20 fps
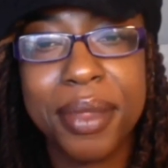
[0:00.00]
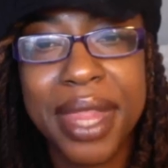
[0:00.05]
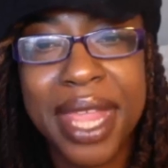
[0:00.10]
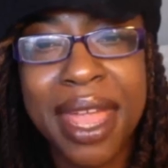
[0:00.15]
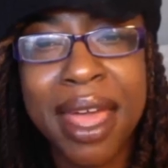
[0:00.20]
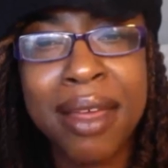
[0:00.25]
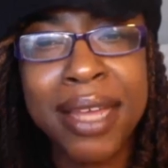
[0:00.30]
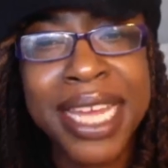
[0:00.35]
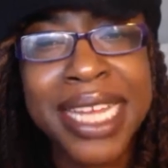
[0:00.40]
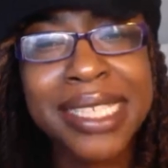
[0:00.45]

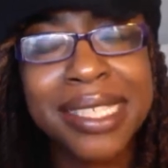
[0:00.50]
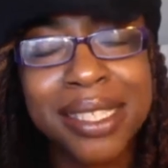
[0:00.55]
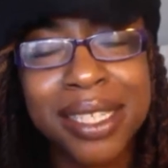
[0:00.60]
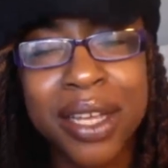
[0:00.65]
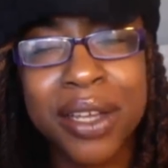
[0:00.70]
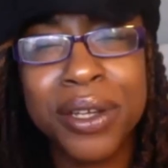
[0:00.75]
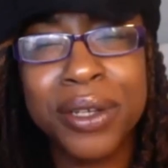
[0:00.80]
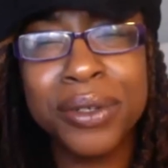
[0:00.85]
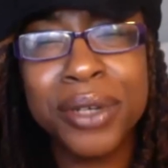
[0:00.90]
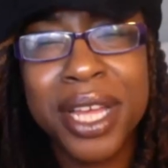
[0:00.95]
Okay,
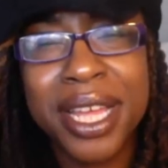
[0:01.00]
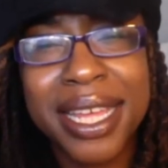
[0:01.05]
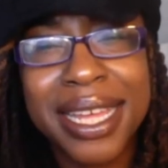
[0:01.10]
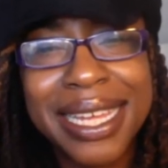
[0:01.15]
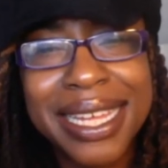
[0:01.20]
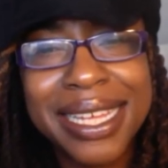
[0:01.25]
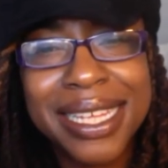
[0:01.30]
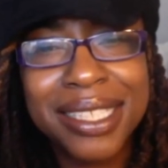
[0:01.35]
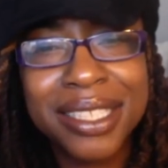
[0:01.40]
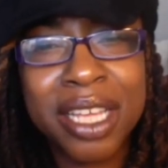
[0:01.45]
so
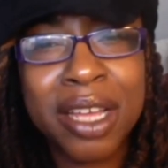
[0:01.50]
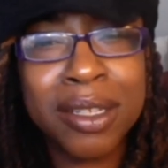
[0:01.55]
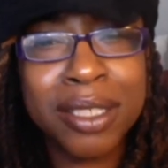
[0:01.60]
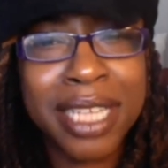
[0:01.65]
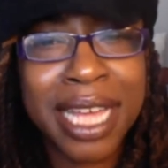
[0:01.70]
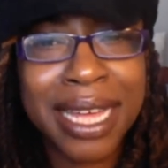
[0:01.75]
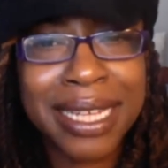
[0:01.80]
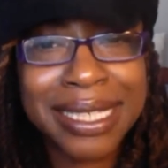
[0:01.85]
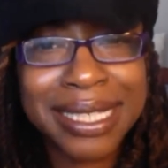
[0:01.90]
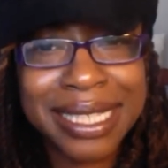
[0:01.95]

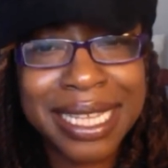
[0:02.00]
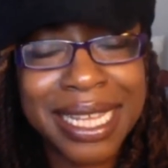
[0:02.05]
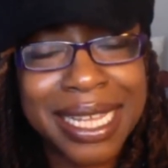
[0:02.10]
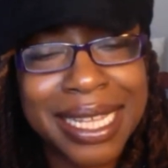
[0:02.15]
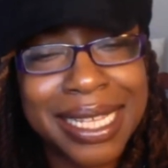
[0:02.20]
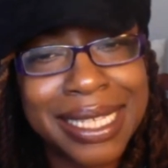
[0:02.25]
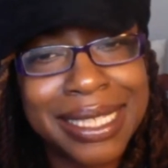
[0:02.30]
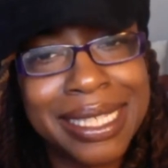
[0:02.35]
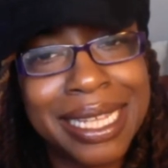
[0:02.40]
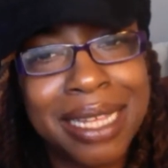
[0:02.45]
ToneTalks
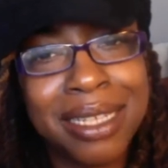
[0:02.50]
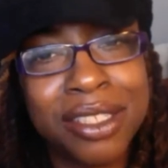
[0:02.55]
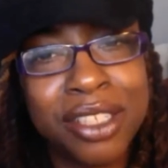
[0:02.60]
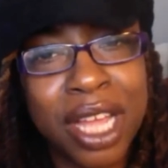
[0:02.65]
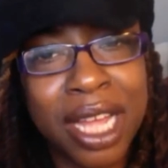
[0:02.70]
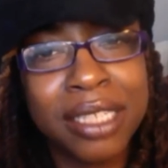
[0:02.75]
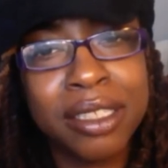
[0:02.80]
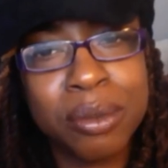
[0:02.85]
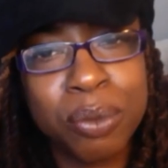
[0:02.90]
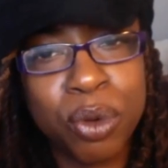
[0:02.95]
says that
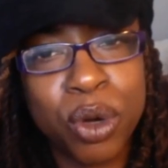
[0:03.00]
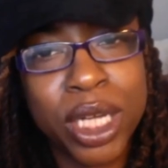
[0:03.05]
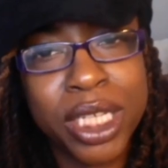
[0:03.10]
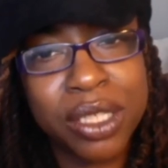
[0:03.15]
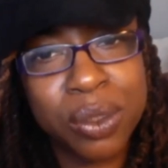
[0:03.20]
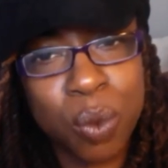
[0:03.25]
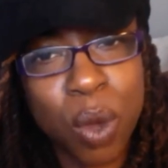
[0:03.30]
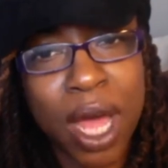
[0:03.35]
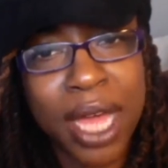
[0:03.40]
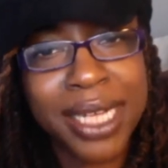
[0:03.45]
Dr. Boyce
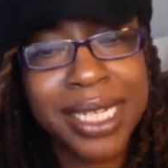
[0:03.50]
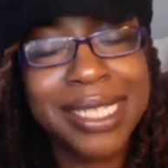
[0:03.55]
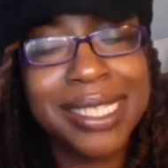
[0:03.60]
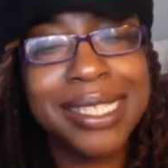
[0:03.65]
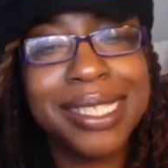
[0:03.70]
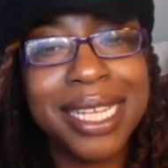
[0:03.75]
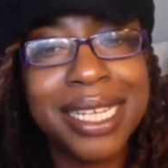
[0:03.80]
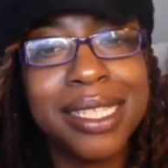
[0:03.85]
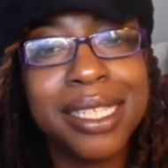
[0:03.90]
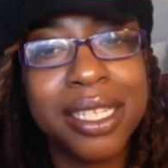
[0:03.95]
Watkins
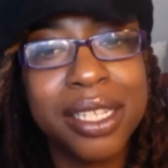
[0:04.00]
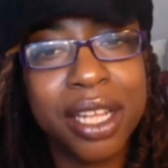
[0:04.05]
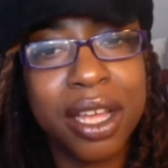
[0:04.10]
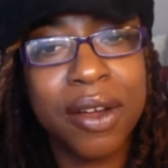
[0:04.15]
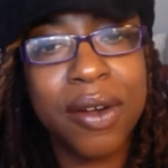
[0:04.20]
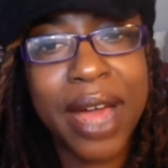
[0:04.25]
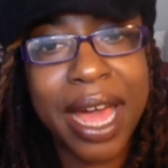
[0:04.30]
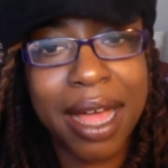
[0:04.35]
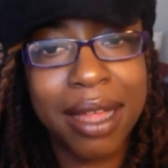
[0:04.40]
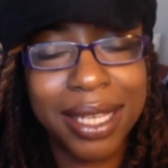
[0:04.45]
doesn't
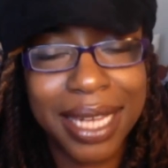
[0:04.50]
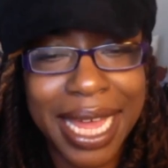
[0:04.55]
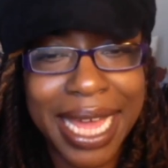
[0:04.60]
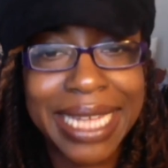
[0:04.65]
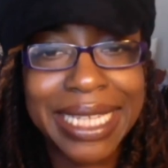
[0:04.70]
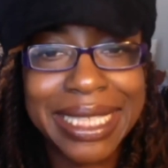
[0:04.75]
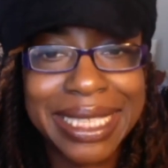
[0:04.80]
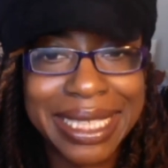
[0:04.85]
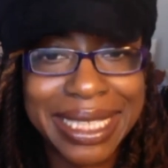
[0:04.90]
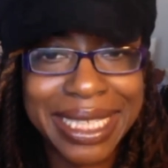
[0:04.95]
know how
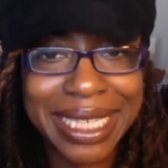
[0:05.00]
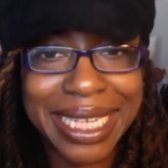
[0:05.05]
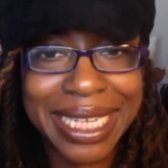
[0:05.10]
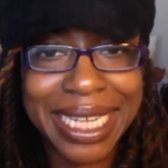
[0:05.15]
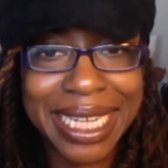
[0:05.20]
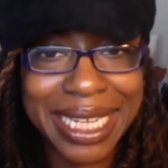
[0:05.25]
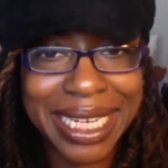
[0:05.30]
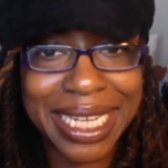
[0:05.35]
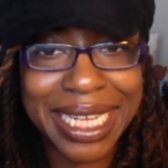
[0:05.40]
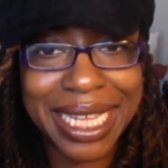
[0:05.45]
likely
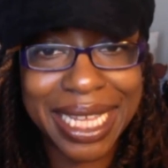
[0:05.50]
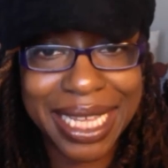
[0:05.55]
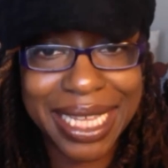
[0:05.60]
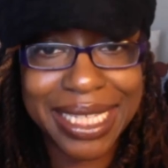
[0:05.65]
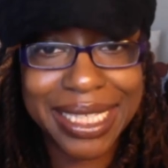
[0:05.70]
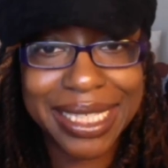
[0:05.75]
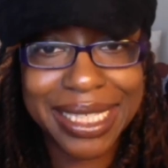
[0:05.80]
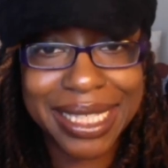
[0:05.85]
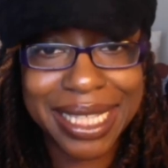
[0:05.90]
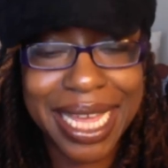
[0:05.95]
it
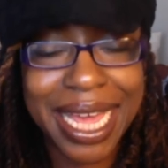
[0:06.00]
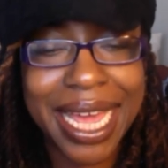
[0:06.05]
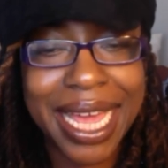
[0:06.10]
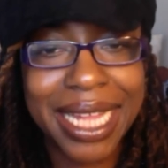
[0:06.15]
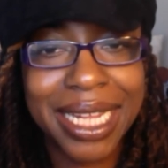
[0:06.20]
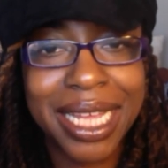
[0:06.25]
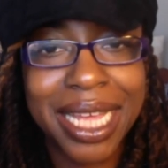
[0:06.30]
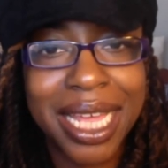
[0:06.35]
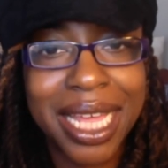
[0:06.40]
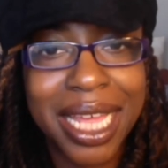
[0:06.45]
is that
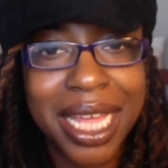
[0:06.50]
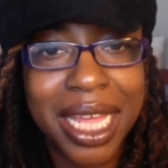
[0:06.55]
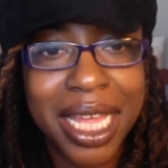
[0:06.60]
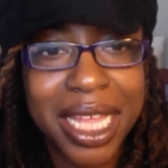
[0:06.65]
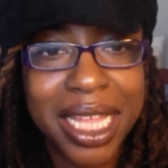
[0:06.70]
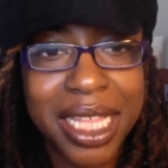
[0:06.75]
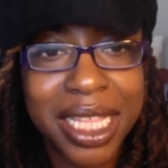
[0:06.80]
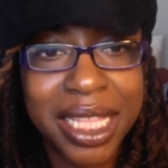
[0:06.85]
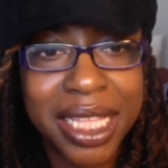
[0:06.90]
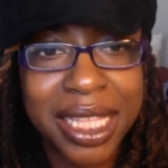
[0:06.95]

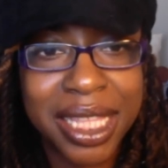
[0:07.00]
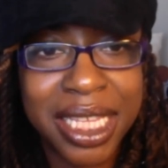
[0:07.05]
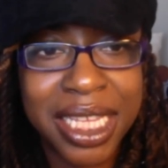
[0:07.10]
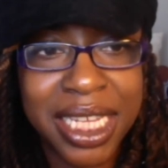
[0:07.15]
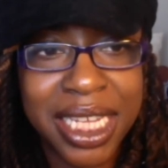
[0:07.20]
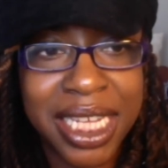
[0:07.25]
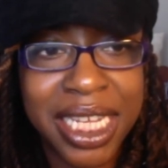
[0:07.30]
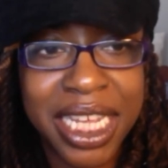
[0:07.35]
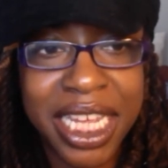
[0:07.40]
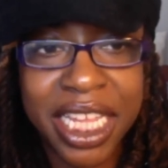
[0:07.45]

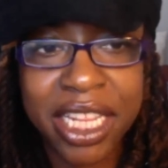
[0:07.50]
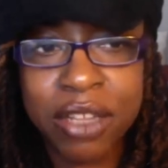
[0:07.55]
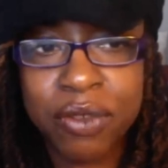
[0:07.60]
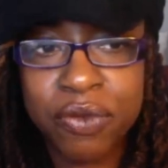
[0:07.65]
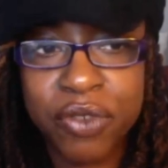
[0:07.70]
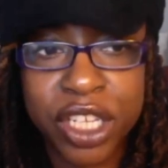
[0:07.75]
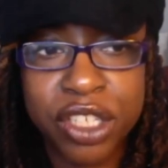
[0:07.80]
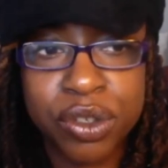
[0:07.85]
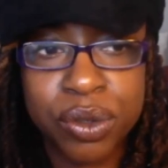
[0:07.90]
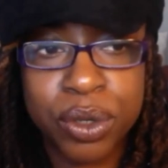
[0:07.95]
the
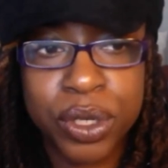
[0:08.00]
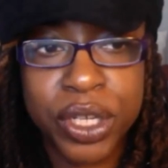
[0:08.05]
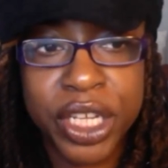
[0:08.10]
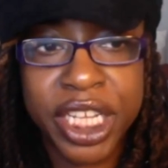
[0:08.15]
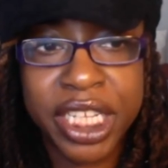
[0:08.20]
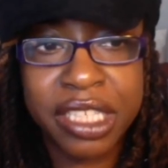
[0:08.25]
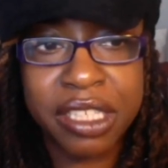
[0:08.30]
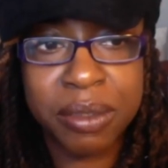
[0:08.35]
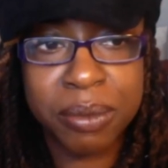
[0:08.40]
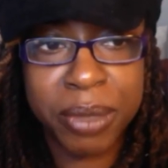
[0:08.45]
individual
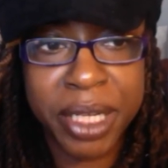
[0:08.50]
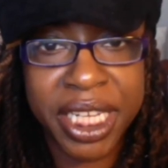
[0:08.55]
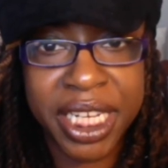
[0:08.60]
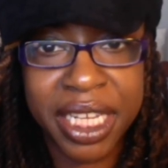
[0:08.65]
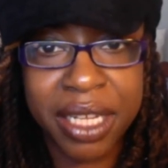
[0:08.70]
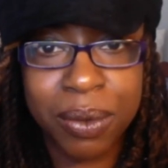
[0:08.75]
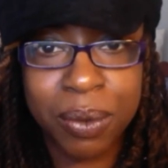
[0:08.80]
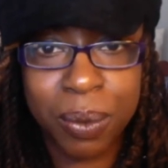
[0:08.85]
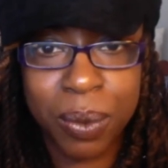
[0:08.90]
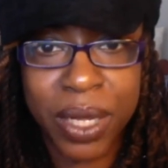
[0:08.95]
he's
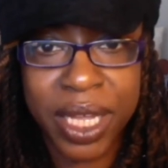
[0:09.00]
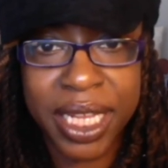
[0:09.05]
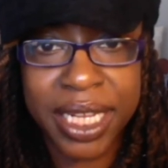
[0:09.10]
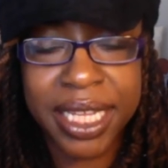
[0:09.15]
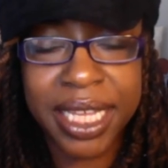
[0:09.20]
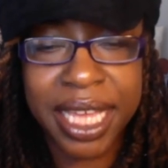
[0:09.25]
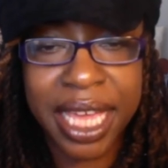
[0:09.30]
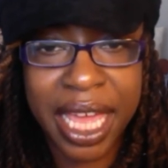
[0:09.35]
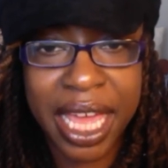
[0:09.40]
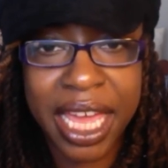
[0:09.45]
meeting with
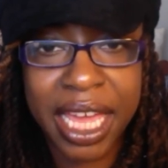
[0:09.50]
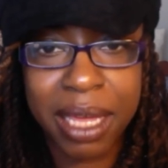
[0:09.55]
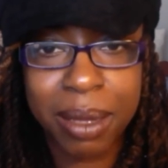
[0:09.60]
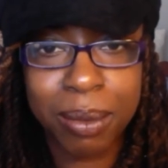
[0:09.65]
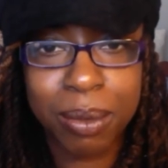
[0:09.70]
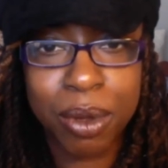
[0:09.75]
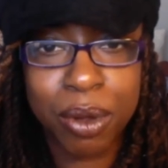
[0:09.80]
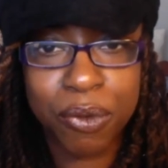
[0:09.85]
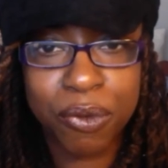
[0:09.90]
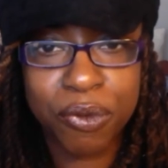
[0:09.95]

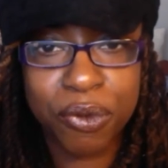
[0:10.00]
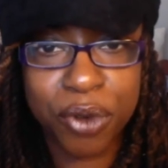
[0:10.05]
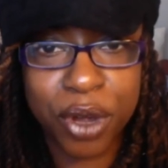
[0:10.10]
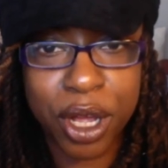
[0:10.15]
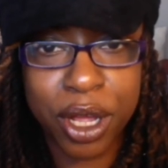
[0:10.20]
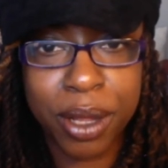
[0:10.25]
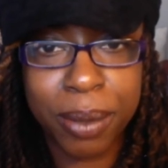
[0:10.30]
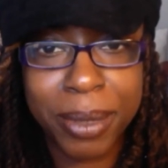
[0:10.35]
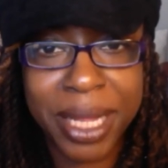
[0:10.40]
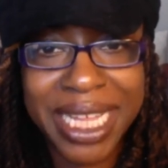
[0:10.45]
came
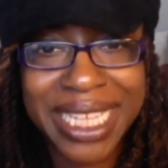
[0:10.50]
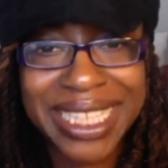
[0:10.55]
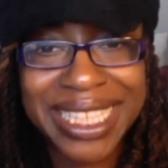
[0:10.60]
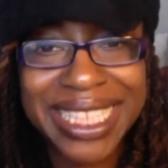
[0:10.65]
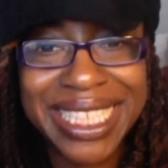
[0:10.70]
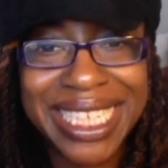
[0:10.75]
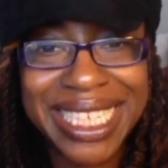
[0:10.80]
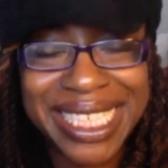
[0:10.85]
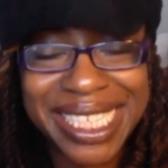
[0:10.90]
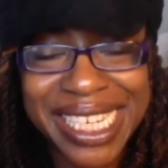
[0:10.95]
from a
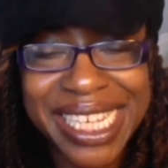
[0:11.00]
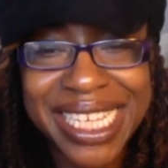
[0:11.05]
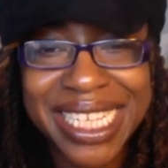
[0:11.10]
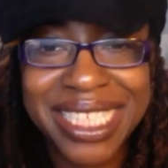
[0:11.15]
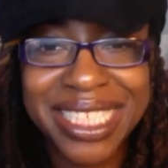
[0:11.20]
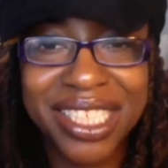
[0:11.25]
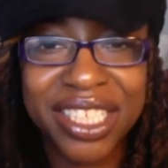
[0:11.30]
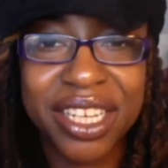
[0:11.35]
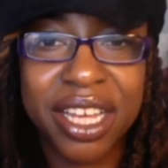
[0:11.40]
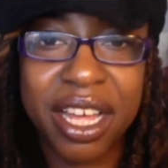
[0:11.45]

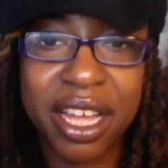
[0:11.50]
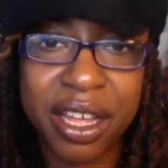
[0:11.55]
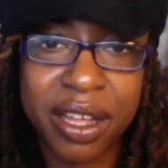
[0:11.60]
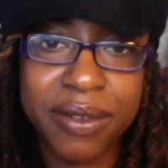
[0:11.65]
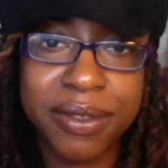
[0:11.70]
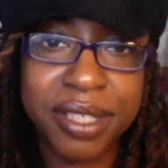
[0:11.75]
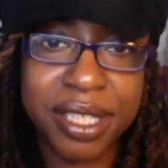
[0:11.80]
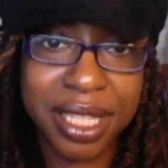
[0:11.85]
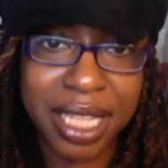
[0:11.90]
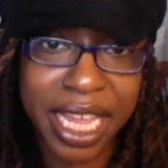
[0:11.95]
lineage
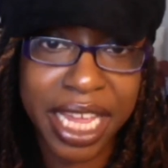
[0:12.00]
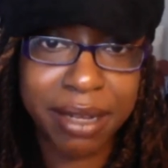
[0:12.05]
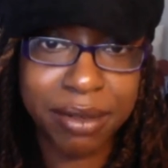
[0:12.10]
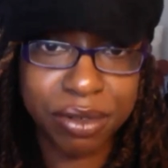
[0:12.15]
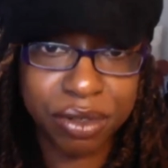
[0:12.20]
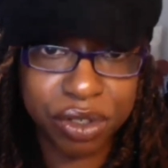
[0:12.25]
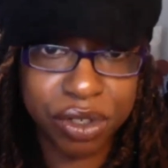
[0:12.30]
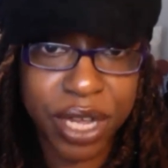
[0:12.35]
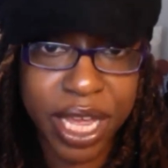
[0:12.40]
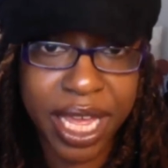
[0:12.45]
of slave
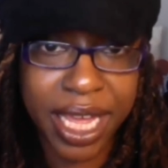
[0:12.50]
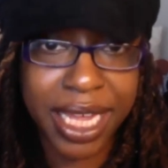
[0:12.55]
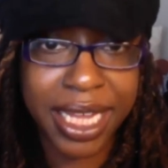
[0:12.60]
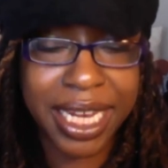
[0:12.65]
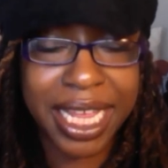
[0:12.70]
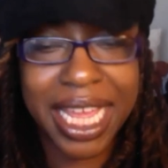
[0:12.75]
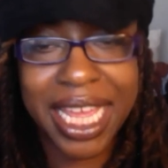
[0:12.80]
trade.